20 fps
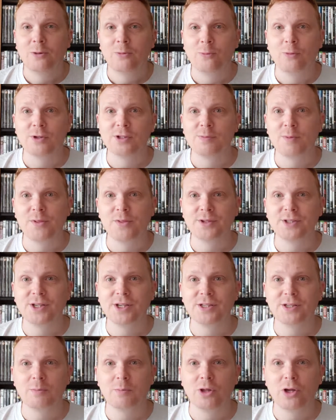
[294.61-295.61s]
Will Smith is
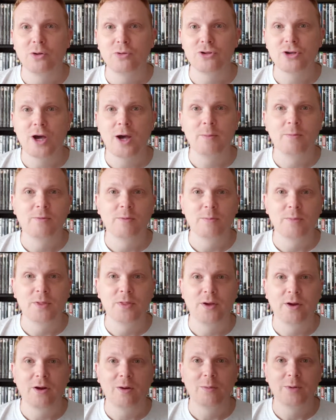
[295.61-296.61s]
getting a blowjob from the
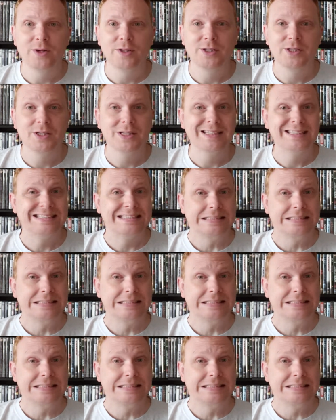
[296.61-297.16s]
therapist.